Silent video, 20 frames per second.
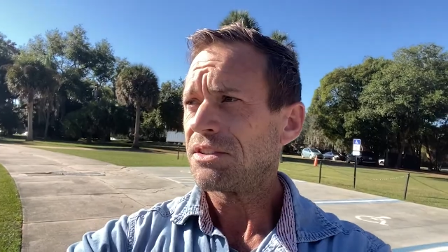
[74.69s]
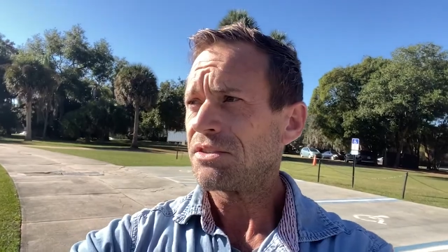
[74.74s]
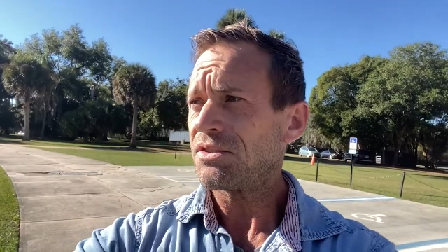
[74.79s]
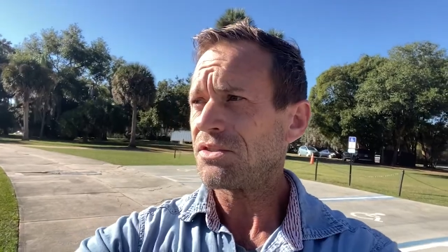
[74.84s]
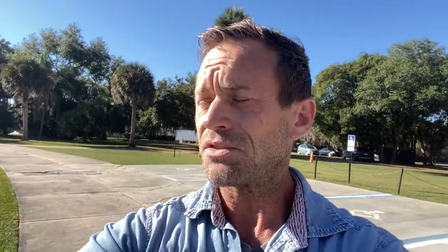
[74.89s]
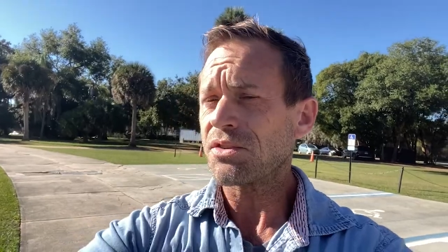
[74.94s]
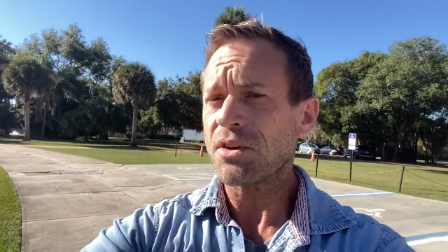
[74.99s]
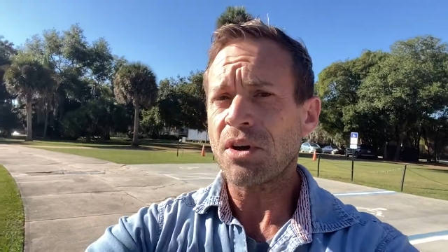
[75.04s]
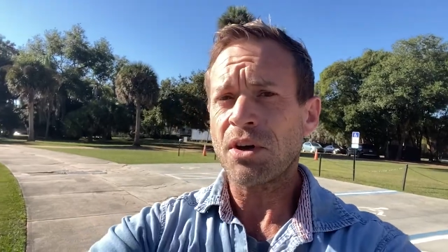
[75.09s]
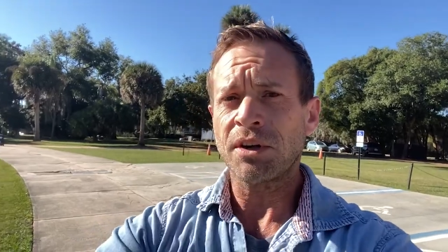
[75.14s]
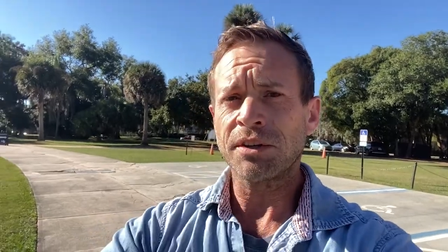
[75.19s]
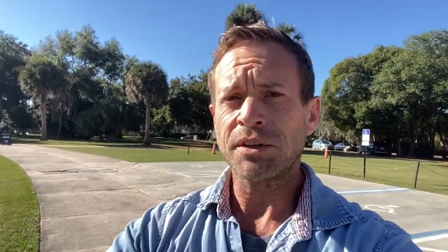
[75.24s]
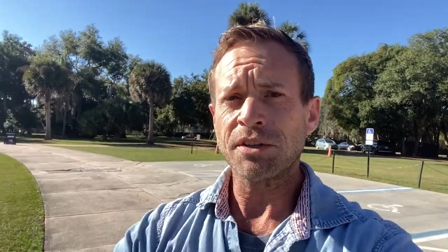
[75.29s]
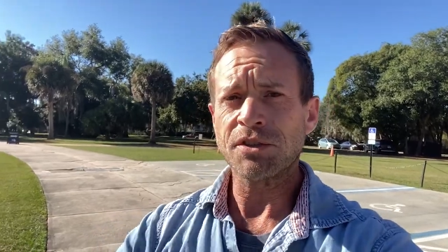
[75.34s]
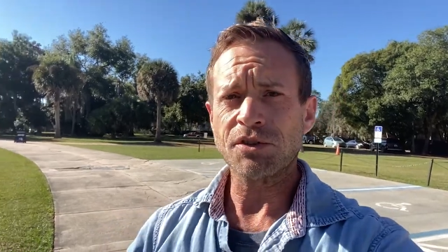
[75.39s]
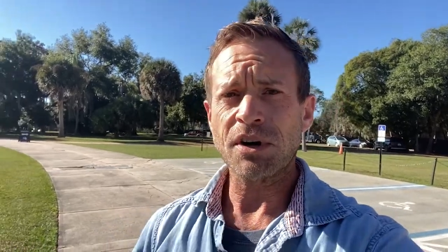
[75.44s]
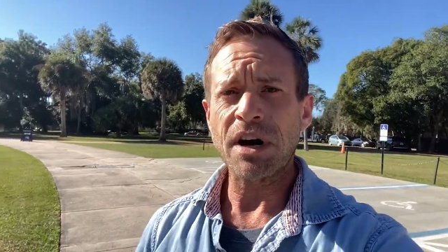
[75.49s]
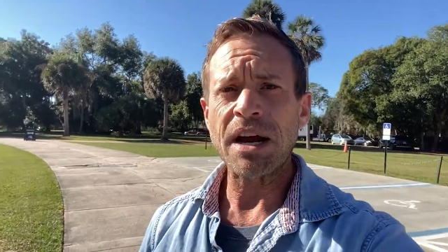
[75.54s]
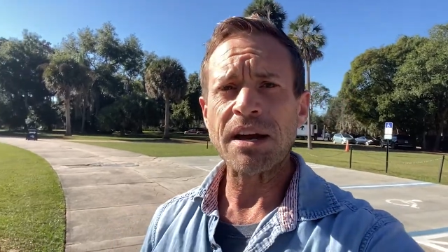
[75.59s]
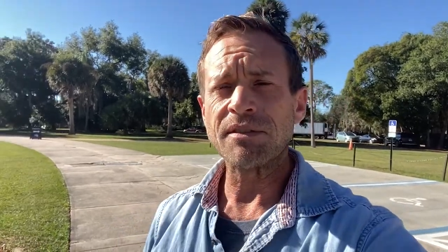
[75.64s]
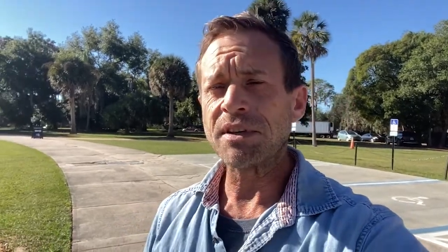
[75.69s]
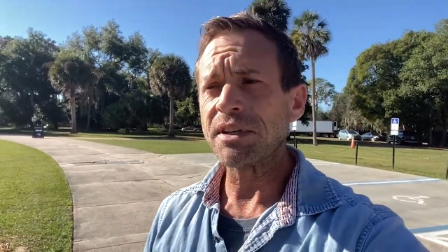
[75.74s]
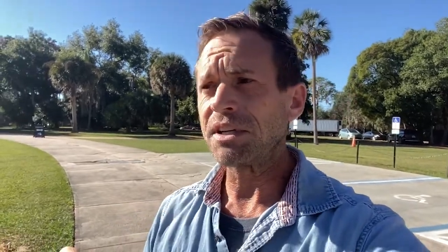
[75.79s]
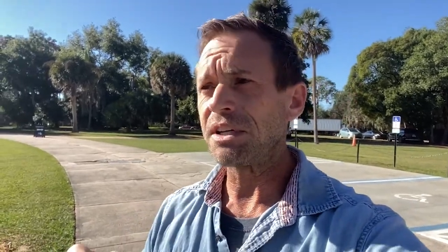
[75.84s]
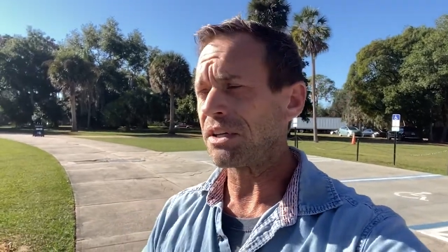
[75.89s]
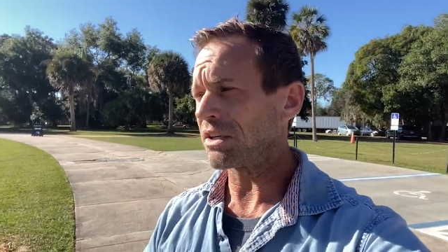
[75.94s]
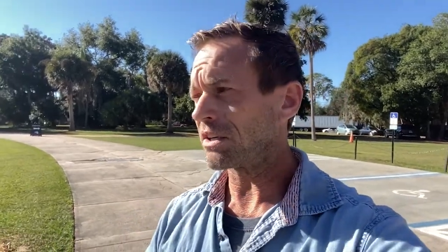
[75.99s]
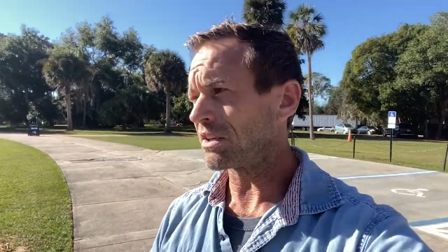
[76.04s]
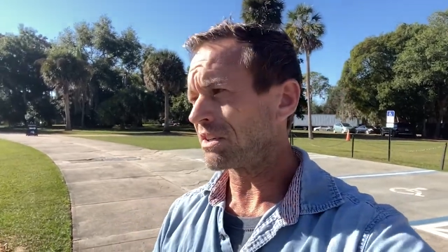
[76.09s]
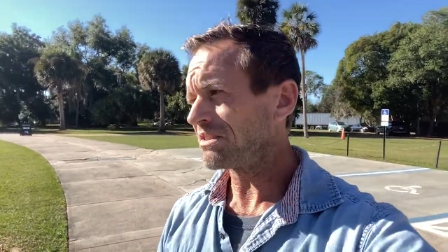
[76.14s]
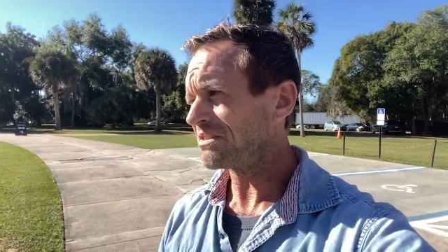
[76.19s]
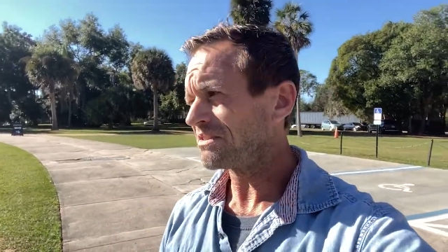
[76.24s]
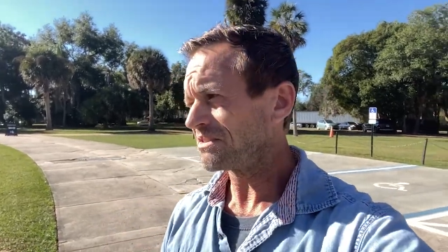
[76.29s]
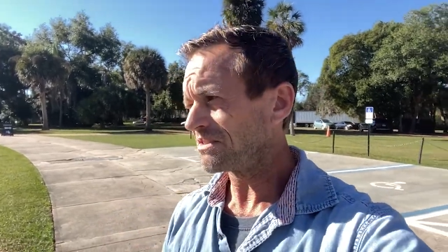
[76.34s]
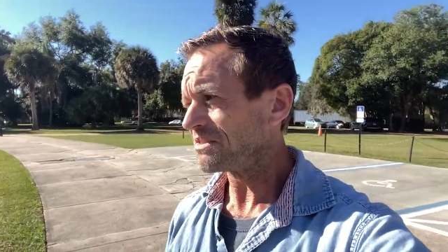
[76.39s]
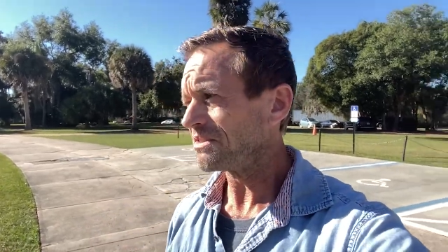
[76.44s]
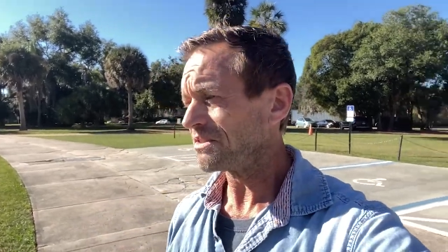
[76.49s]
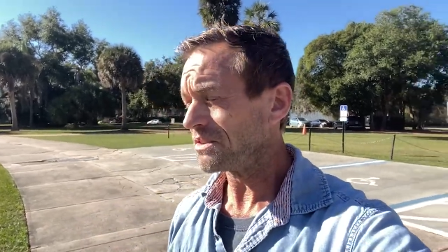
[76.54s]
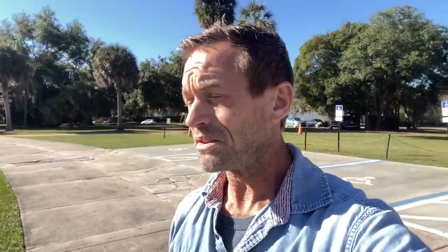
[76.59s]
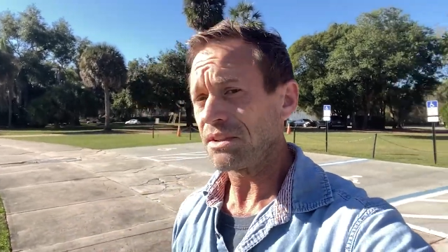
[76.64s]
You saw on the drive in here,
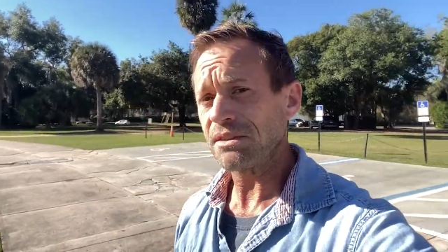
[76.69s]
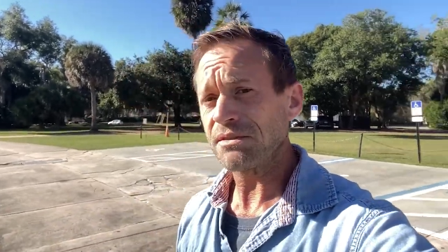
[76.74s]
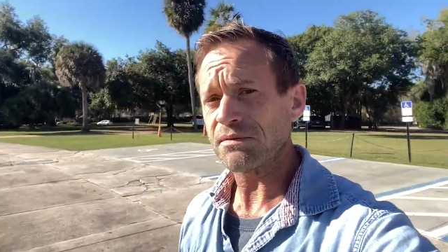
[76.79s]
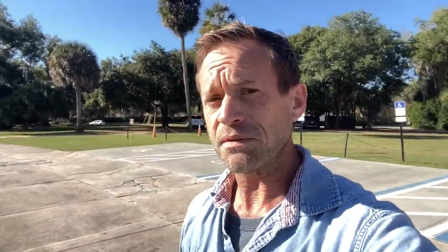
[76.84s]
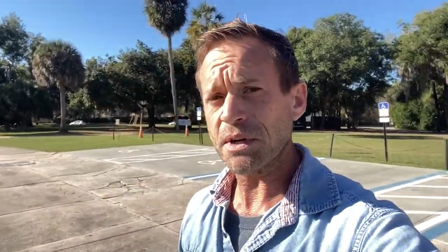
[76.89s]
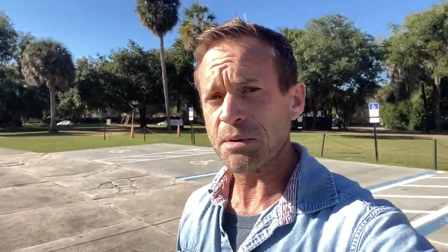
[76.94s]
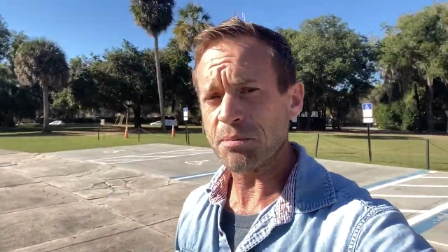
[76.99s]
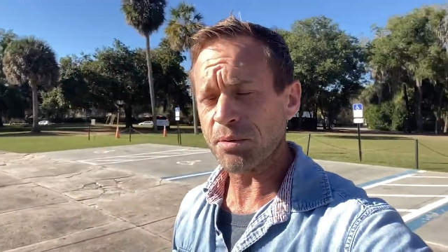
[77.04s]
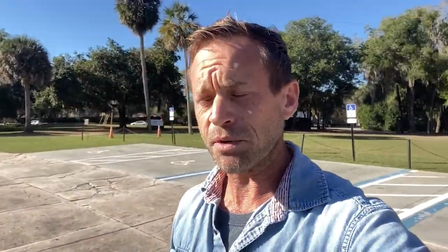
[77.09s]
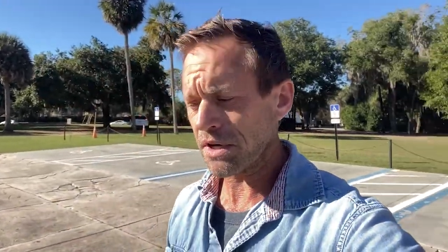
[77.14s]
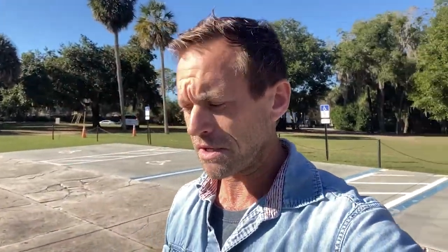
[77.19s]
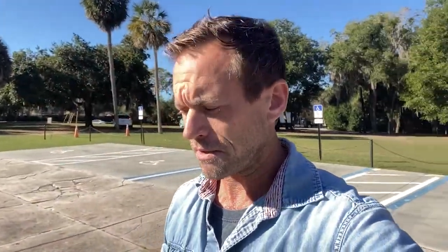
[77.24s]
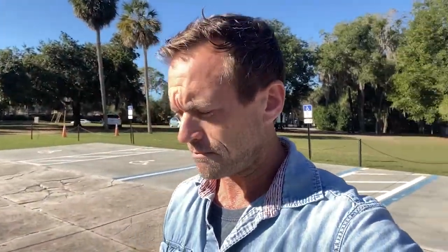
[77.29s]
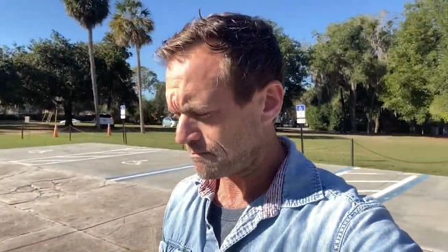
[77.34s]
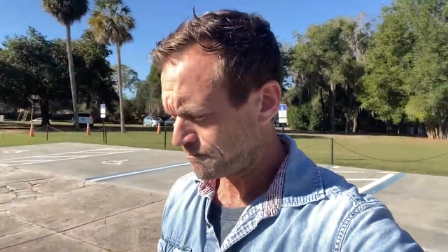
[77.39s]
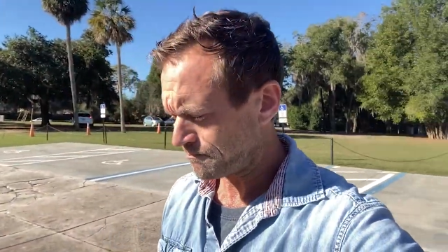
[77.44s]
it's very pretty.